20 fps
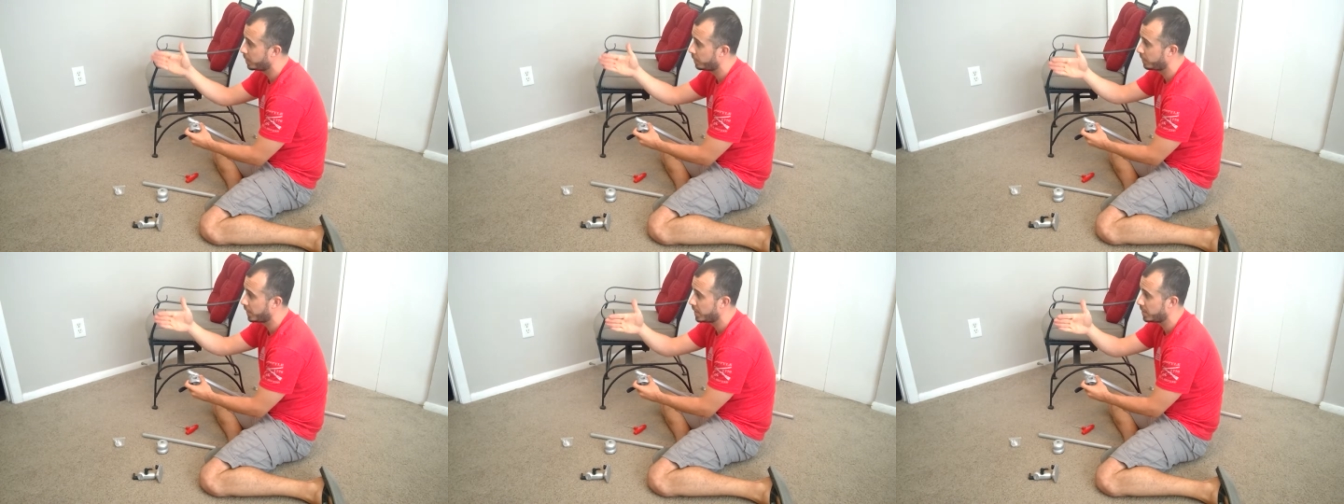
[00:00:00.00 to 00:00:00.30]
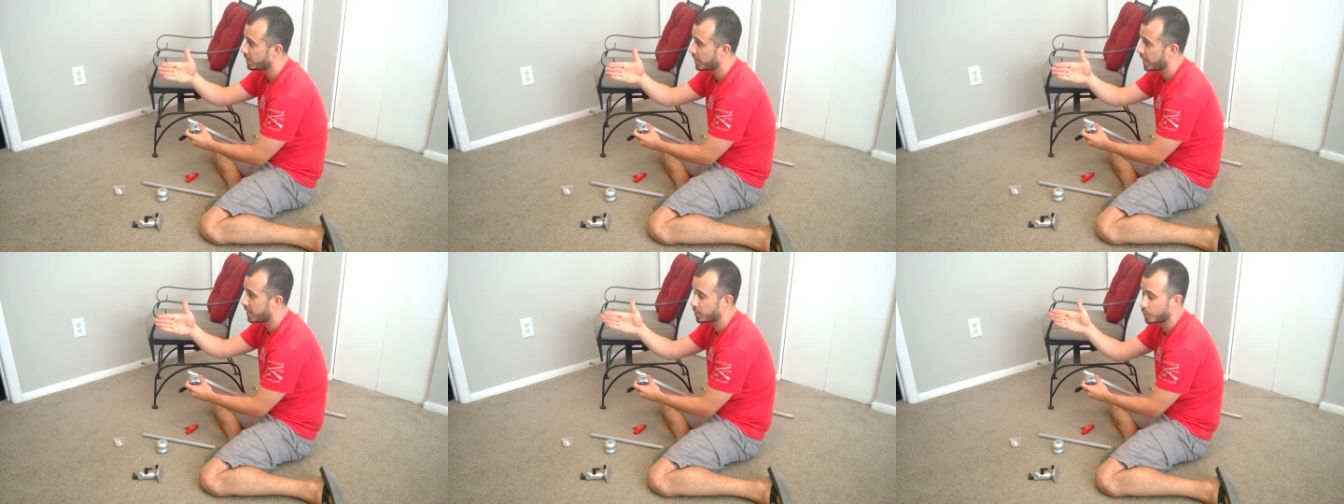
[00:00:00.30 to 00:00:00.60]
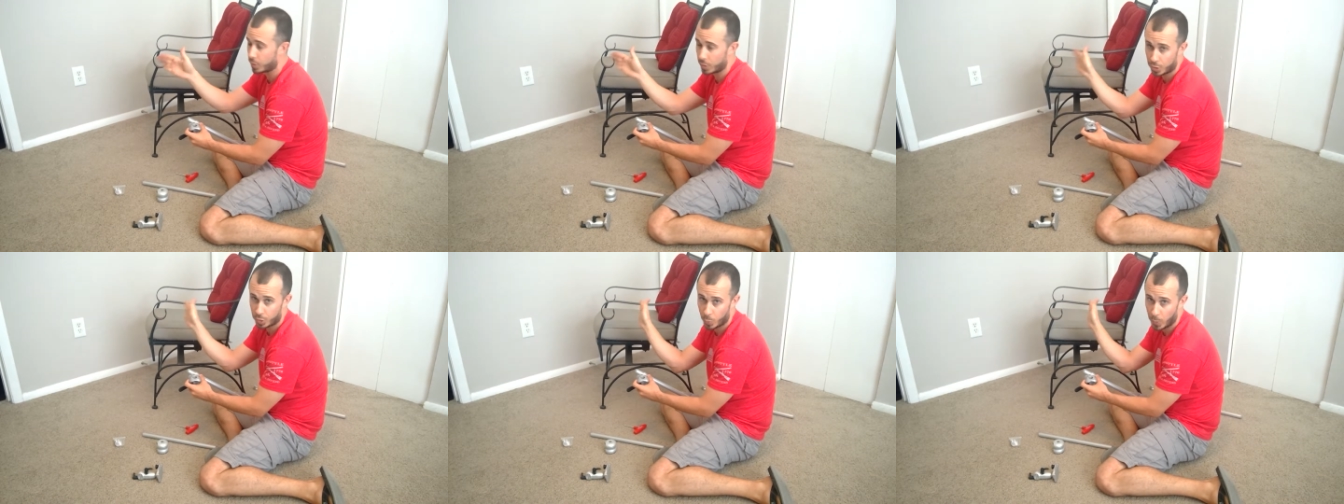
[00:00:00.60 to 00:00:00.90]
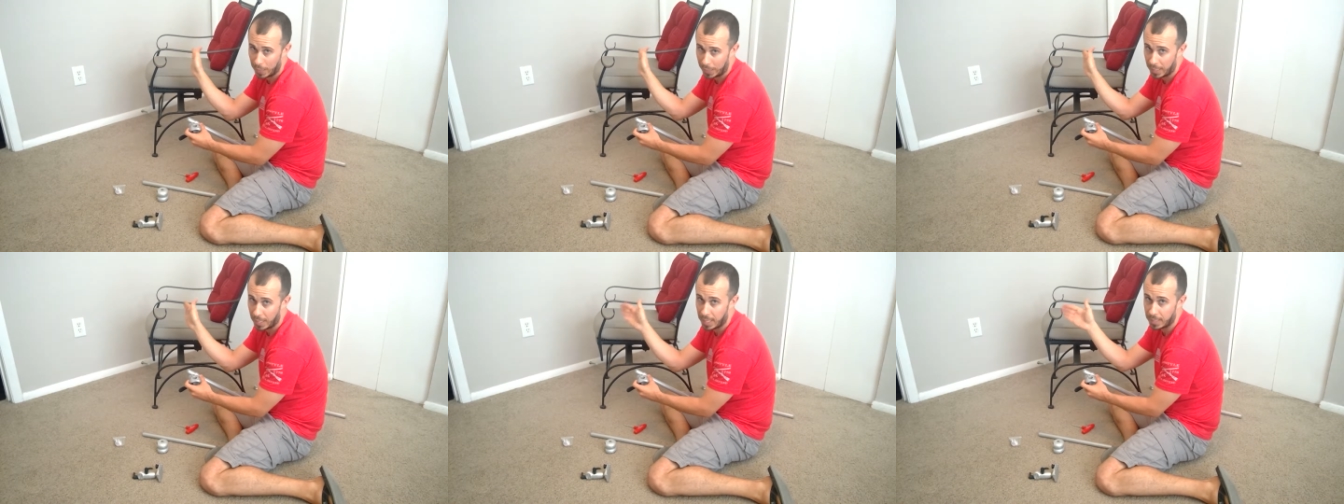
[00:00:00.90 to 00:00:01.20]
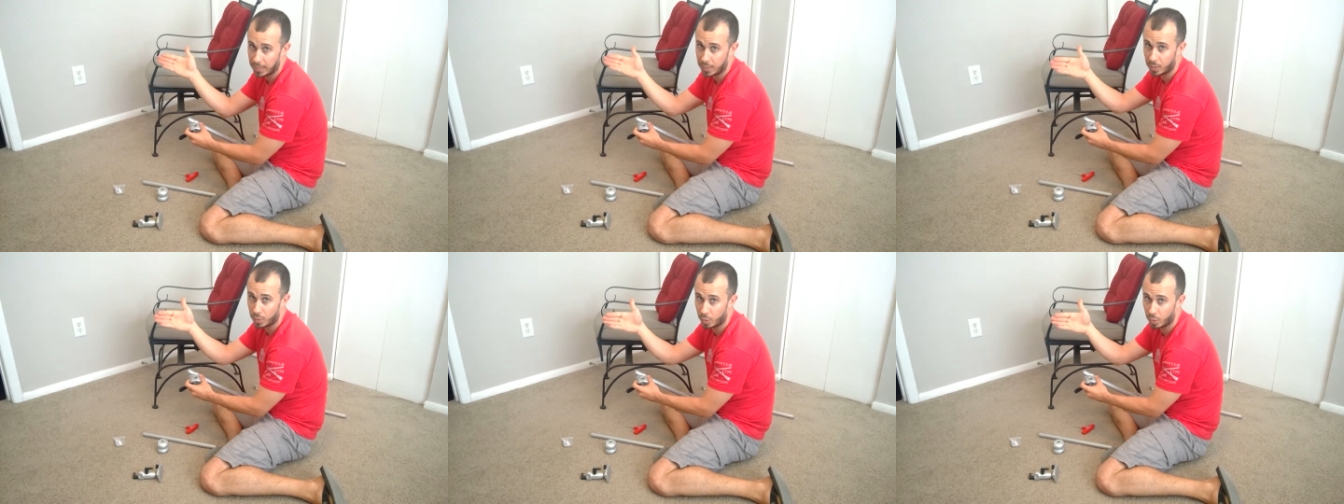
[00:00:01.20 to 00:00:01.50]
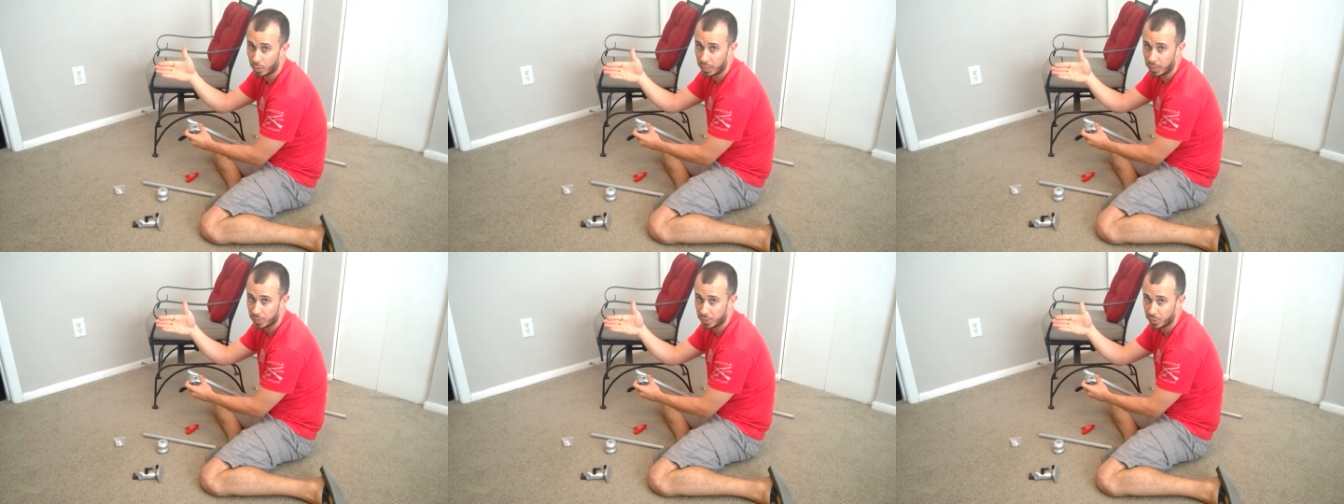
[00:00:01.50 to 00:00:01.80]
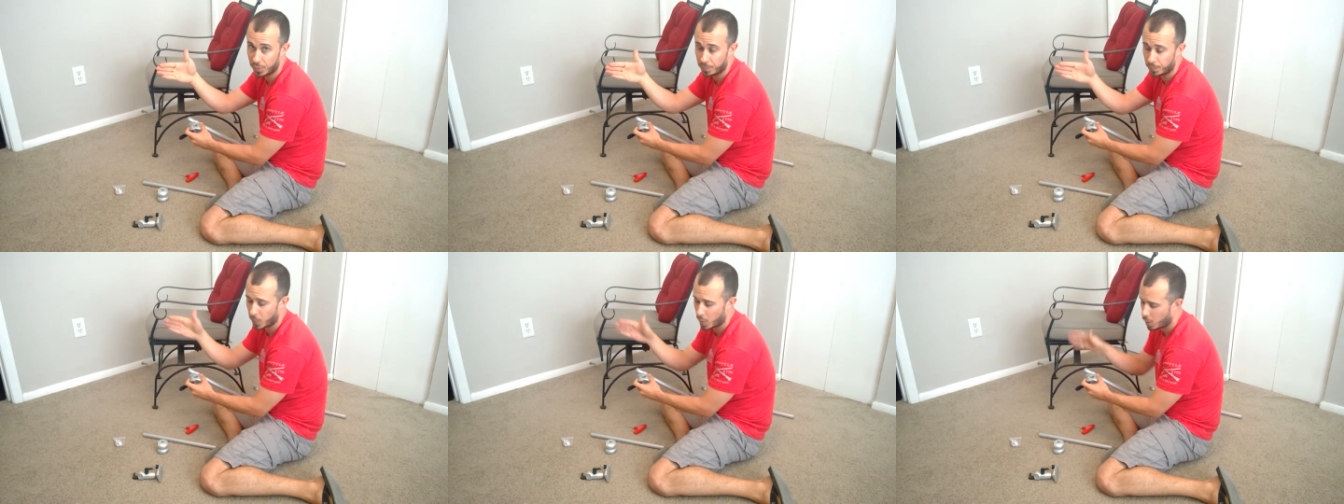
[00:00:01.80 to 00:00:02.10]
device to actually swing 90
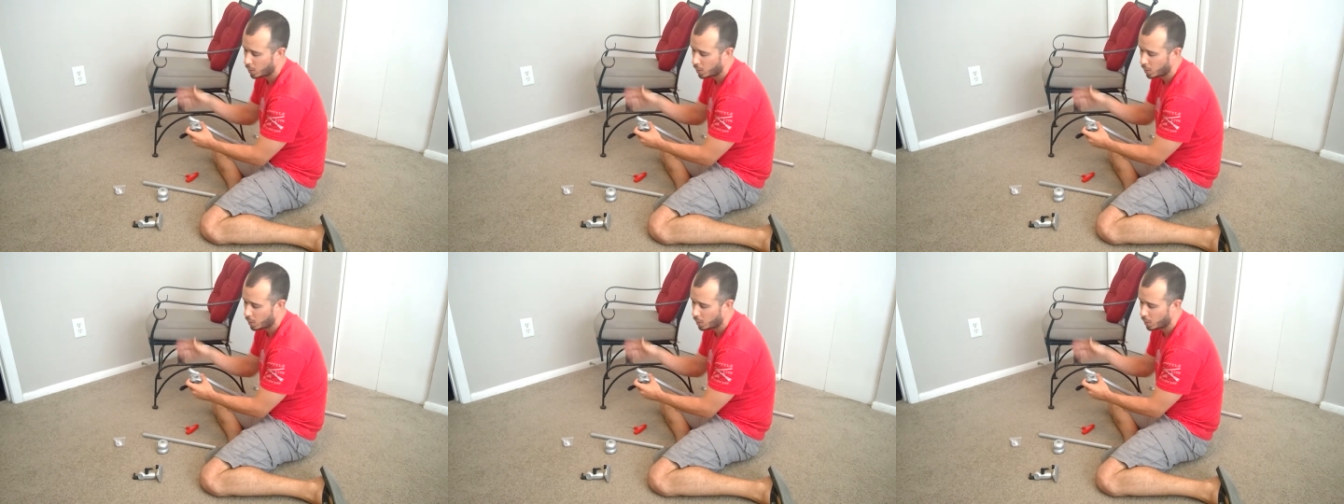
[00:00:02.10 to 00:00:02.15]
degrees.